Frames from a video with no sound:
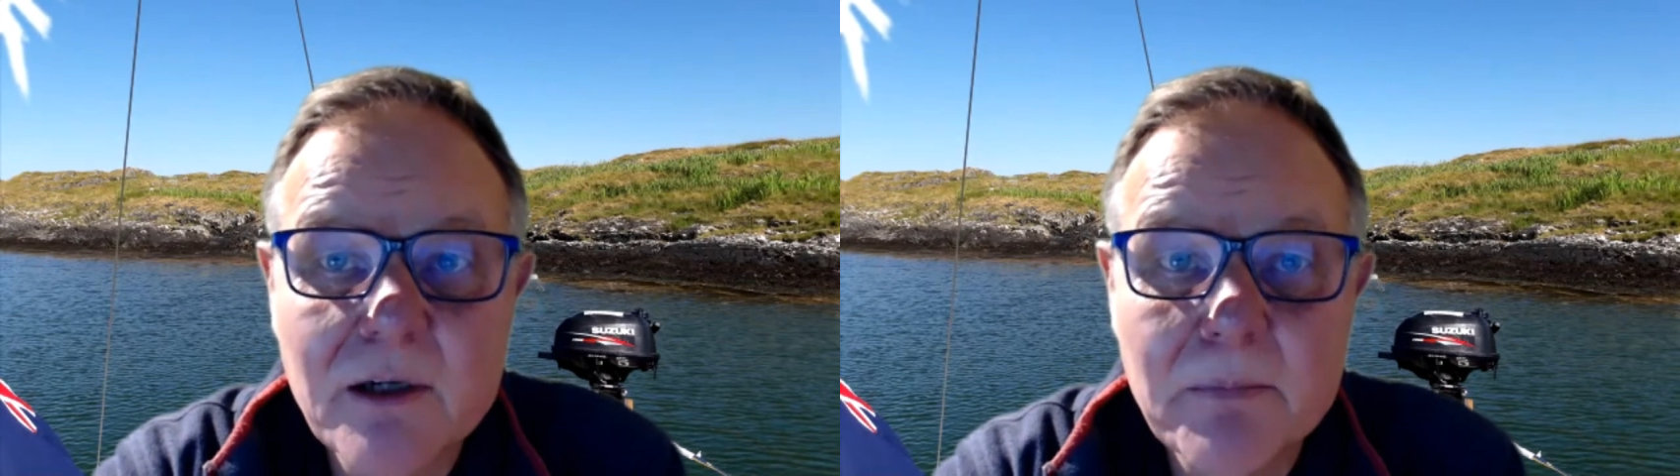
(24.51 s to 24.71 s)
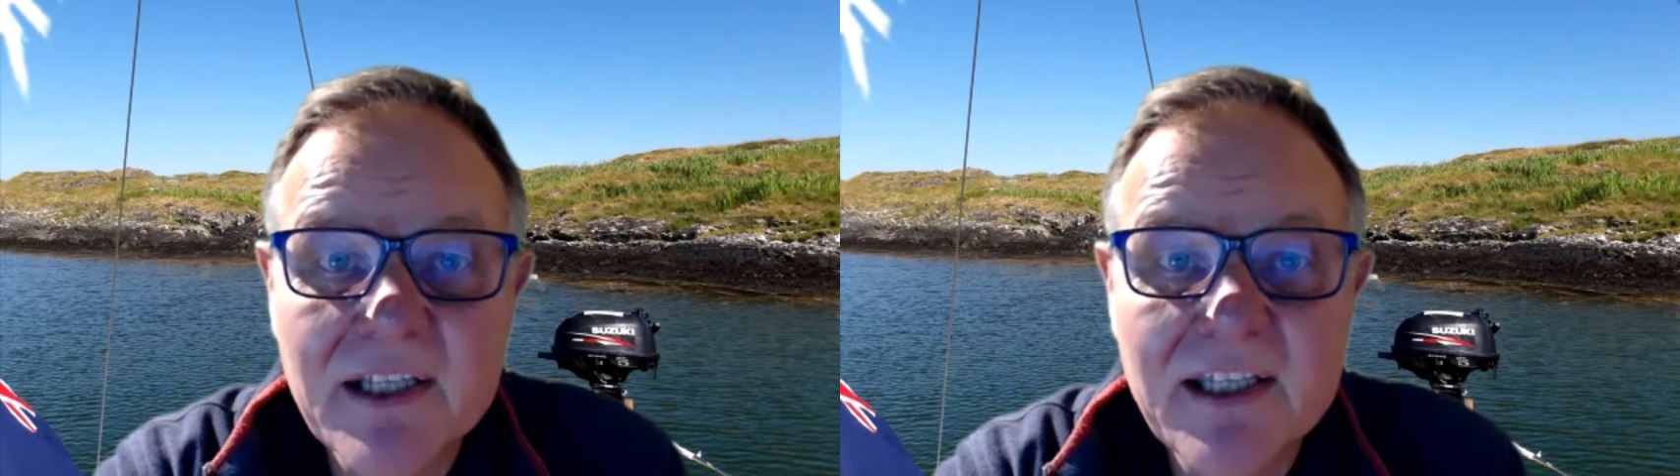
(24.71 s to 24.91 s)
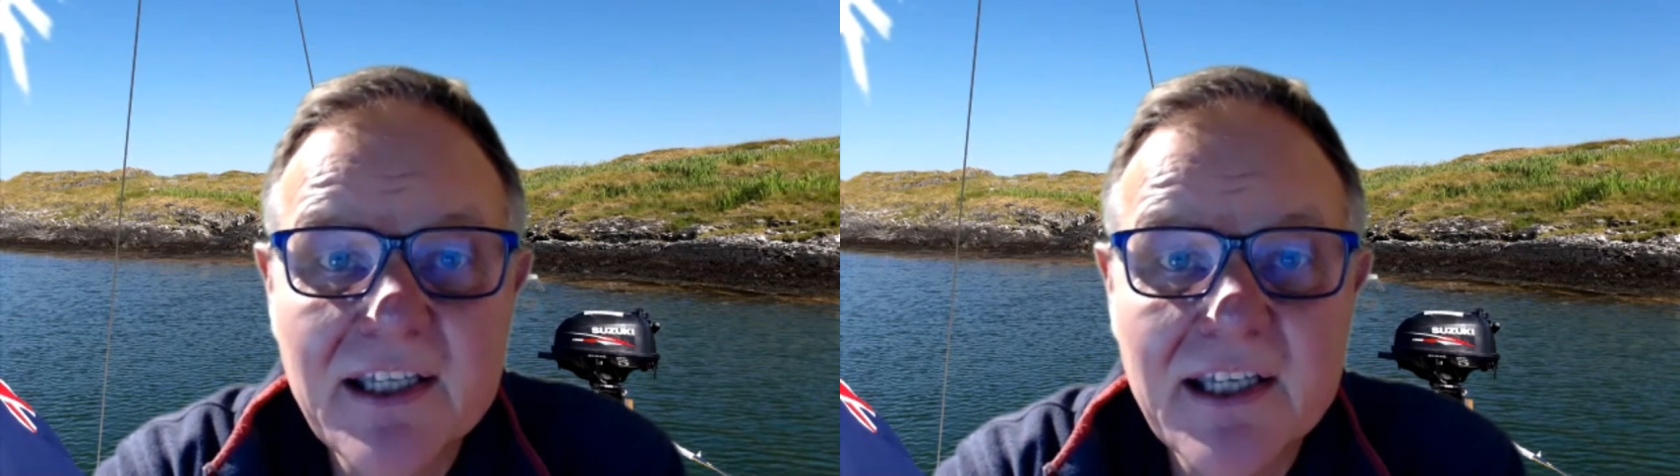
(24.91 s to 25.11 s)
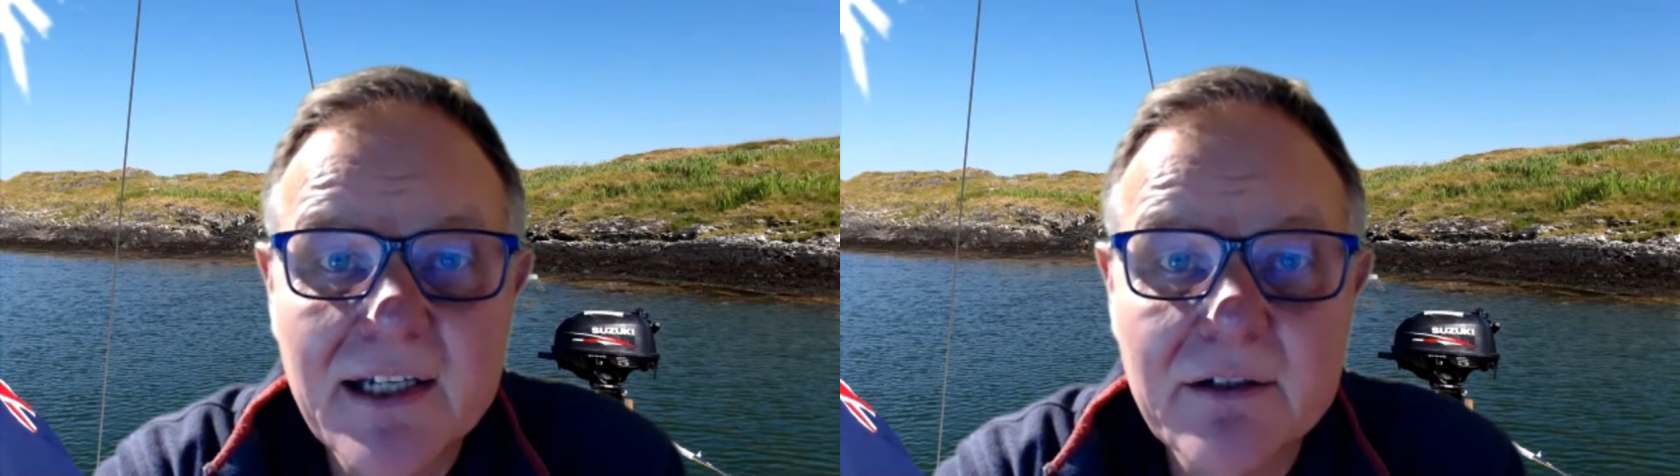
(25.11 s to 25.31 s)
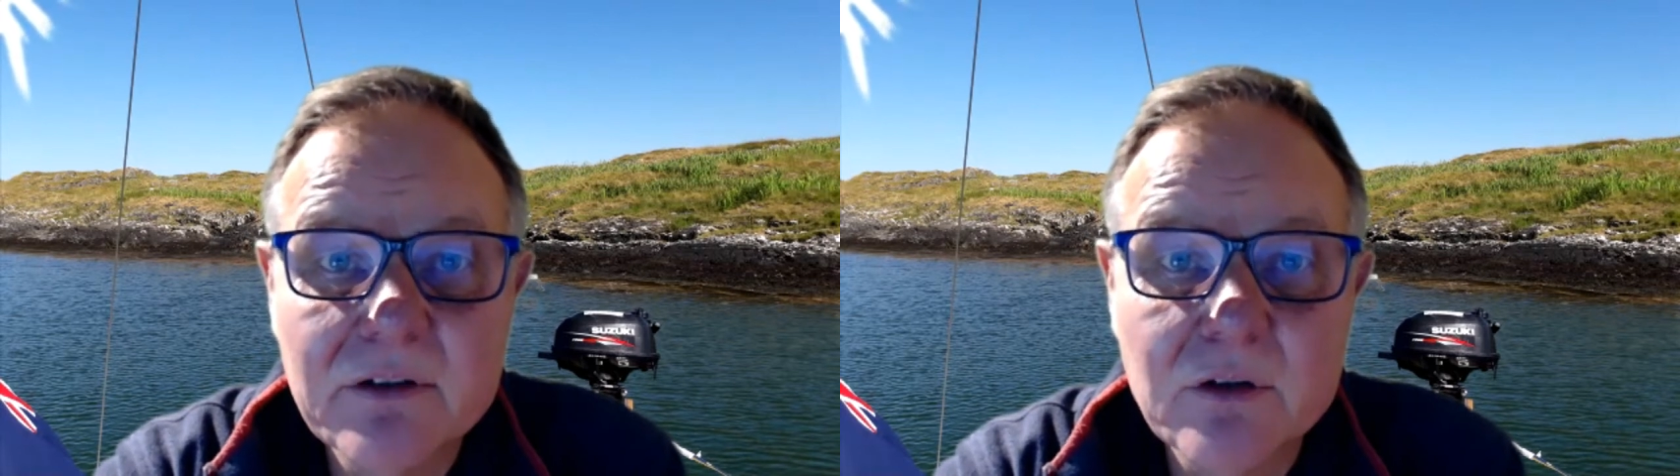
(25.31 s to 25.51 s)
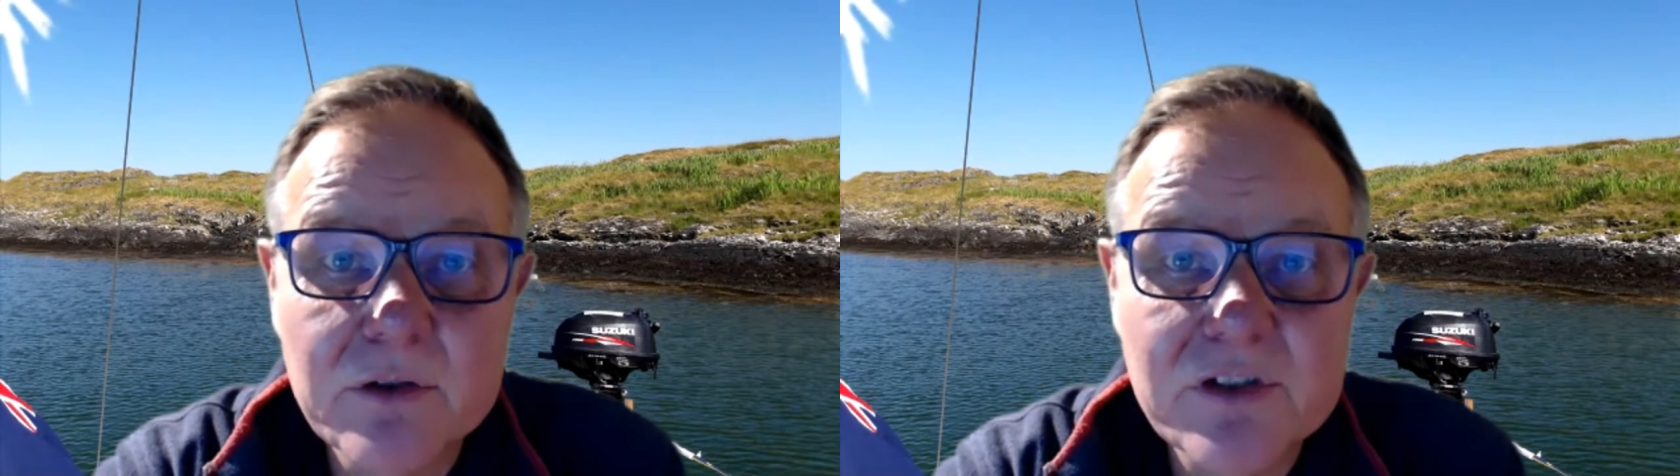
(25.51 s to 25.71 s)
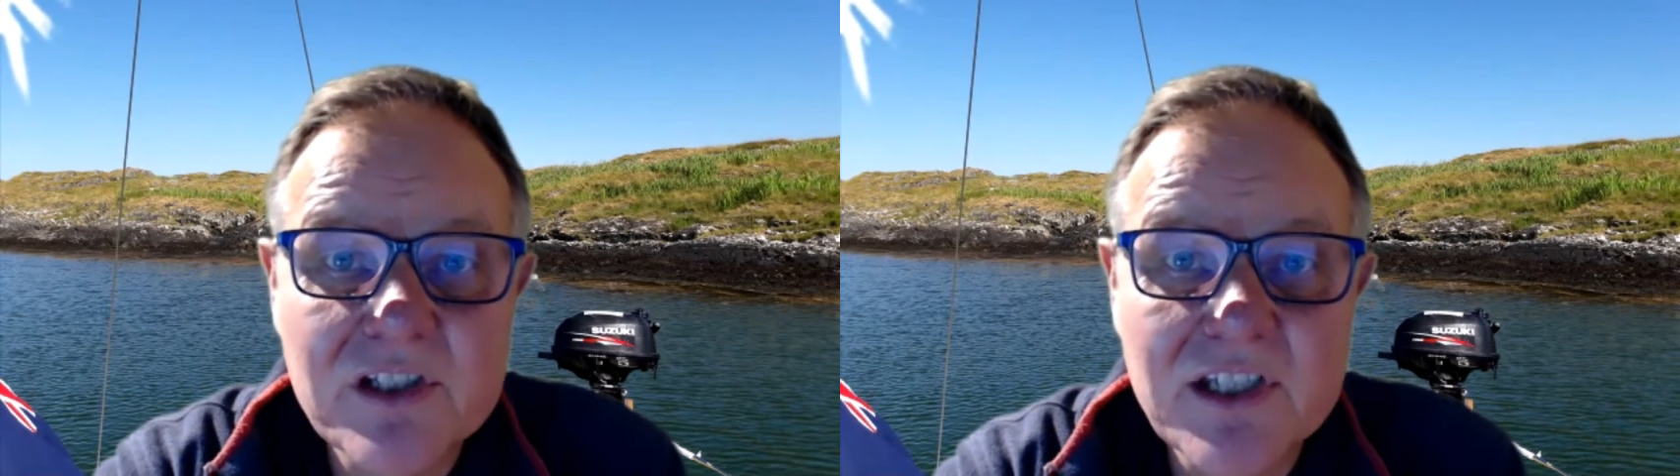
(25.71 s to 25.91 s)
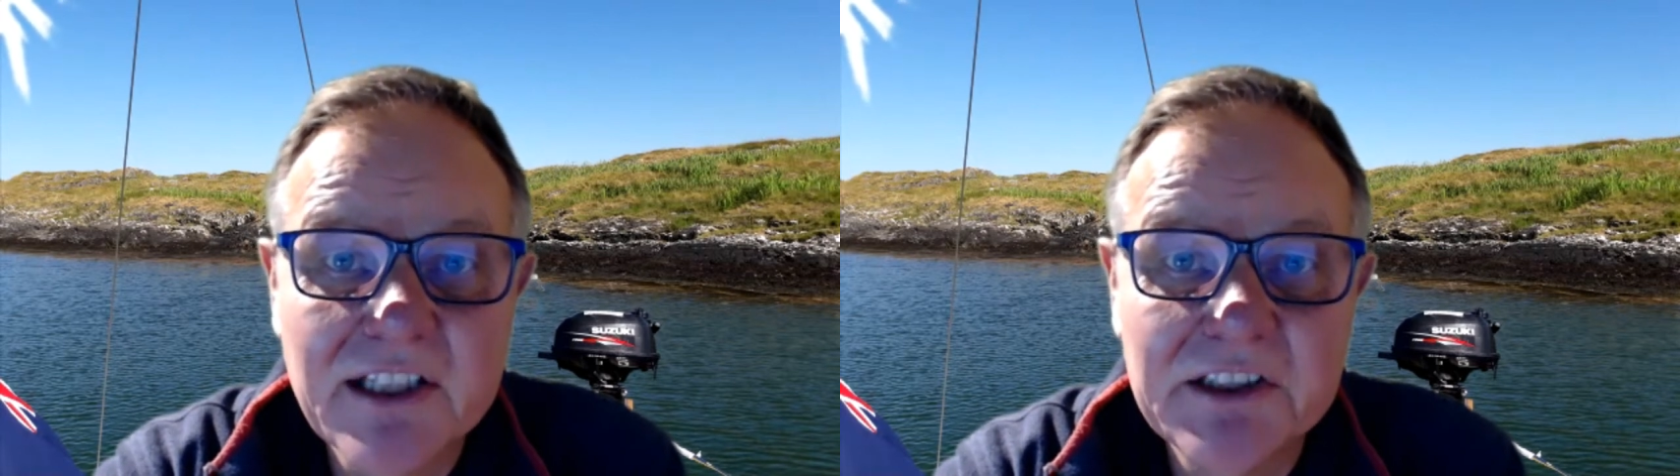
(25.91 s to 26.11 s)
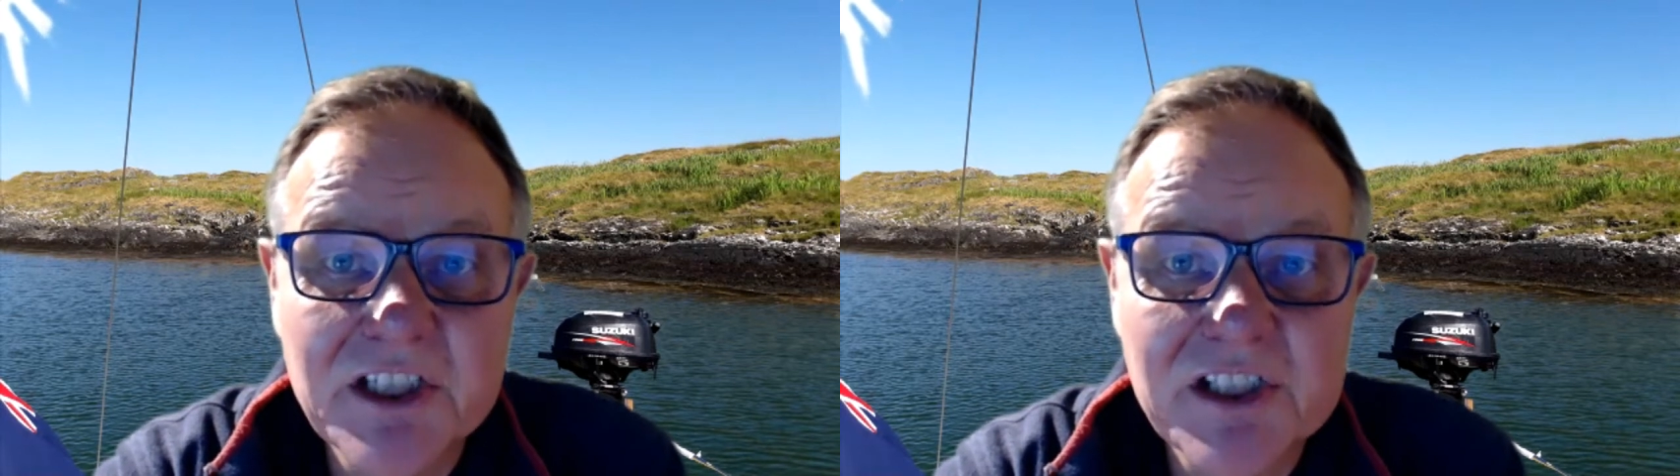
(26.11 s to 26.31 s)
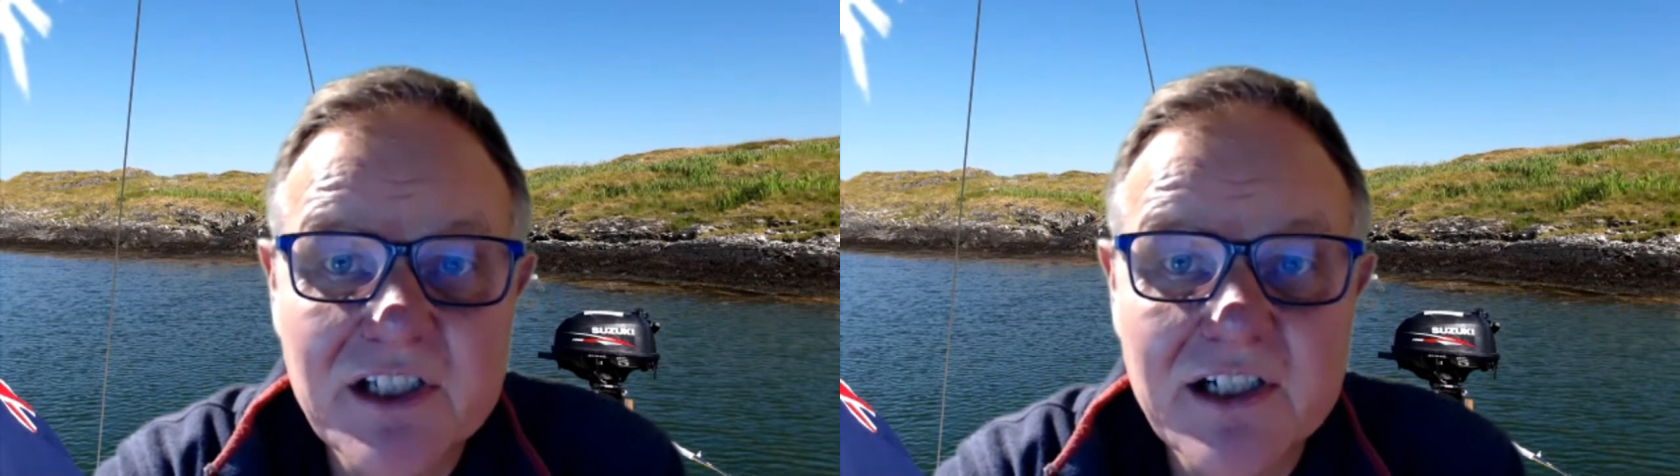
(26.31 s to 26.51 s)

by keying out dots and dashes